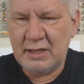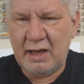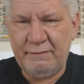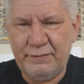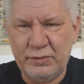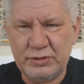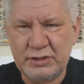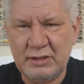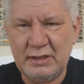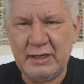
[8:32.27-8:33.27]

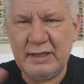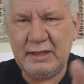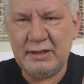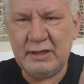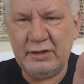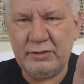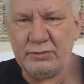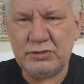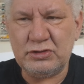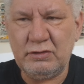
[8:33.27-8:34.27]
Unfortunately, the little
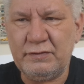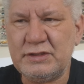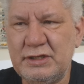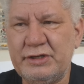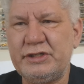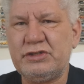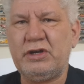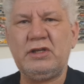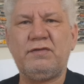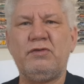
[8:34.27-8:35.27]
Silver Series
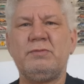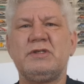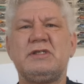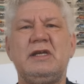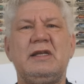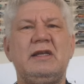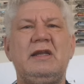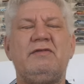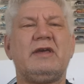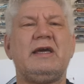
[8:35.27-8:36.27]
Transformer set
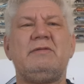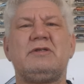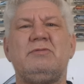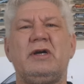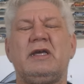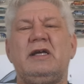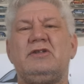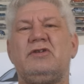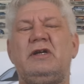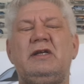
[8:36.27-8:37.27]
never came to my
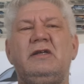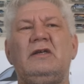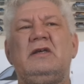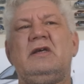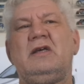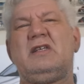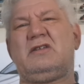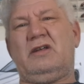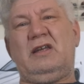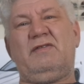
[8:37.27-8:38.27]
country, so
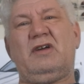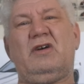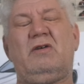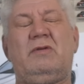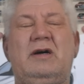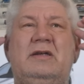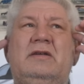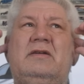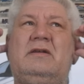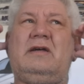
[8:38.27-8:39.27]
I never got one.
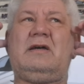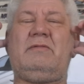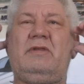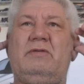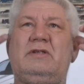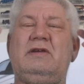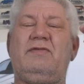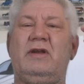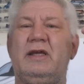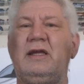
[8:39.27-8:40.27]
There were
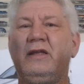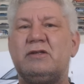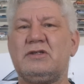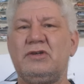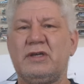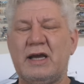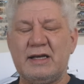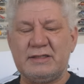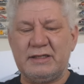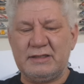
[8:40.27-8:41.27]
definitely two
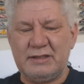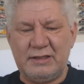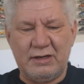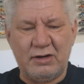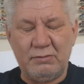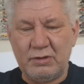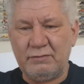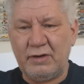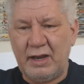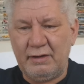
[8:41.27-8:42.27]
castings in there I would
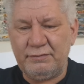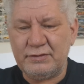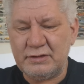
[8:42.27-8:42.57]
have loved.